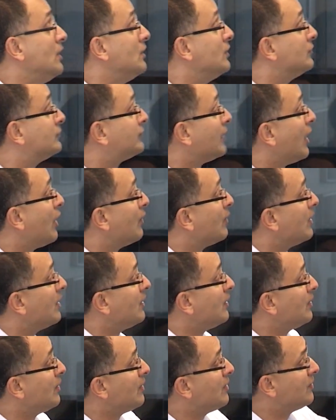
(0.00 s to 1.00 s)

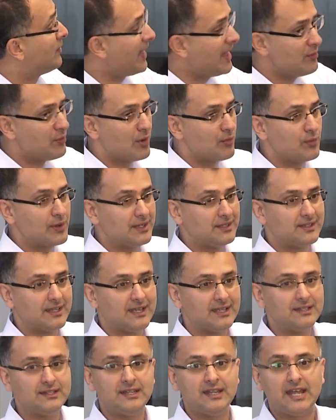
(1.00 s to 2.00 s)
So then what we
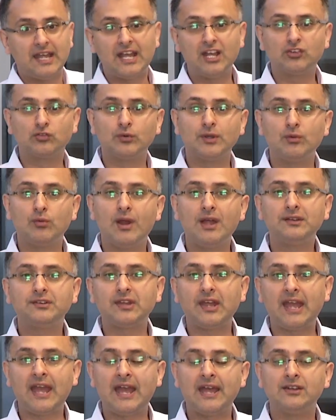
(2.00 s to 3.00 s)
did is we went
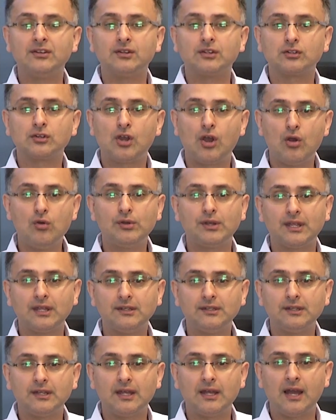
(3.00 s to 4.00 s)
and
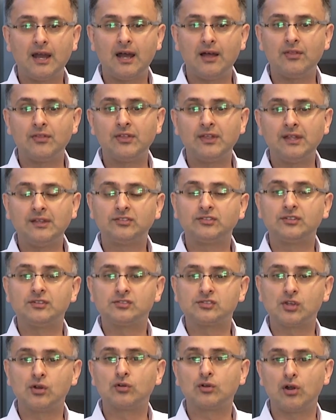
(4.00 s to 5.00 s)
coded
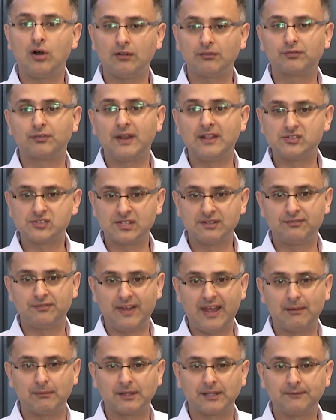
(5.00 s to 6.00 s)
these so-called friends and
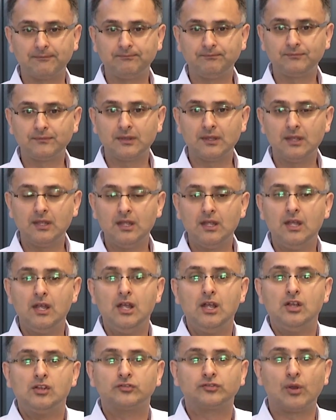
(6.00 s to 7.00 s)
family.
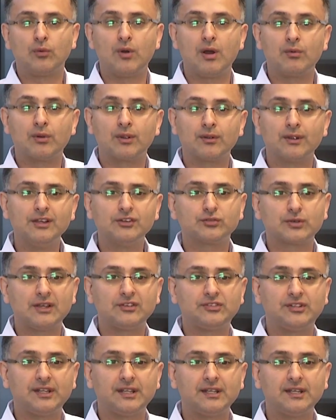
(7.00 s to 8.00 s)
So what we were
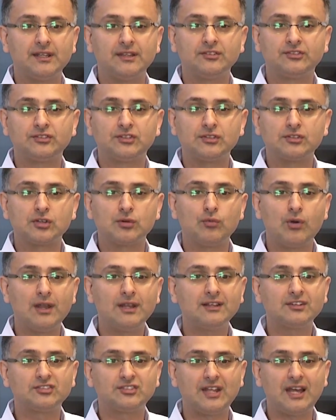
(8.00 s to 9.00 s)
interested in is to what
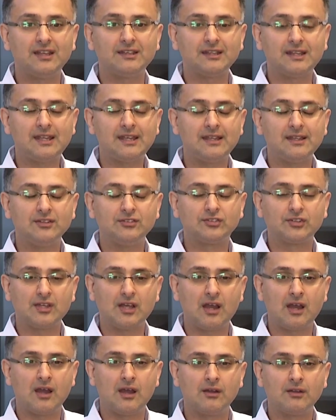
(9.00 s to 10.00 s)
extent is
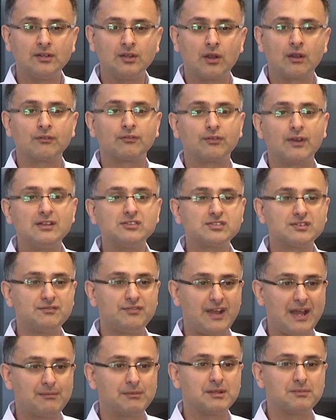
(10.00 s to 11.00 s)
our friends and
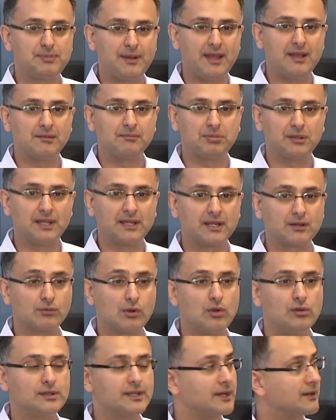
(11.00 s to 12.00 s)
family playing a
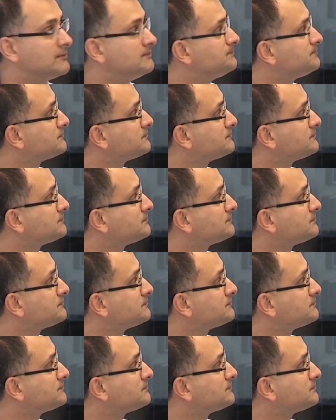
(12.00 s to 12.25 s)
role here.